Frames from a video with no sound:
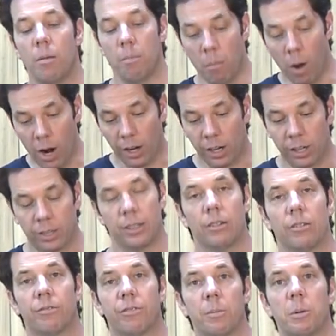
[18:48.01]
mark
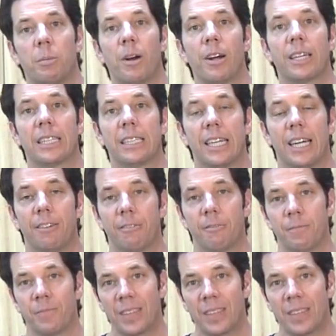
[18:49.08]
from the marking knife,